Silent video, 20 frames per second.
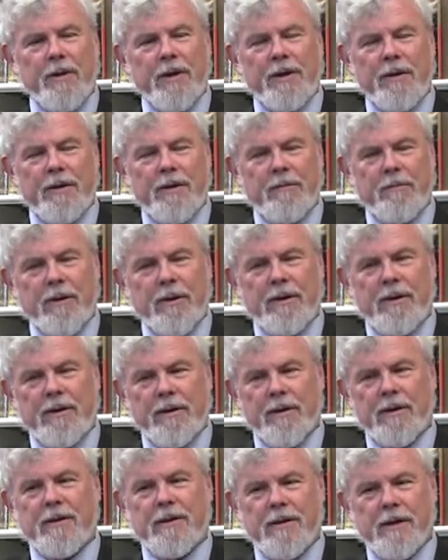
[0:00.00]
But
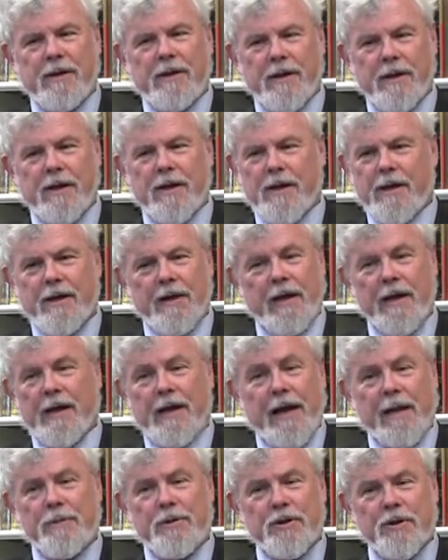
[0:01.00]
but uh,
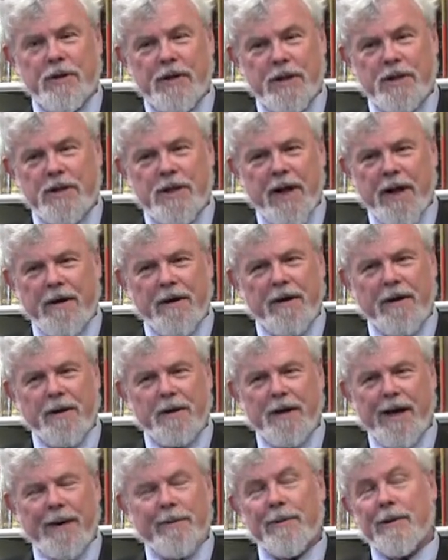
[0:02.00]
yeah, I'm sure it's not an
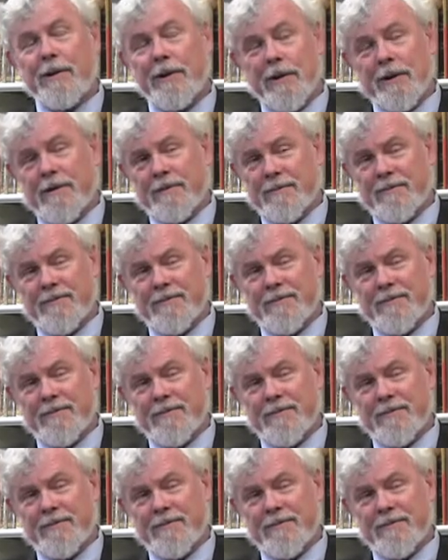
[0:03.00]
uncommon thing.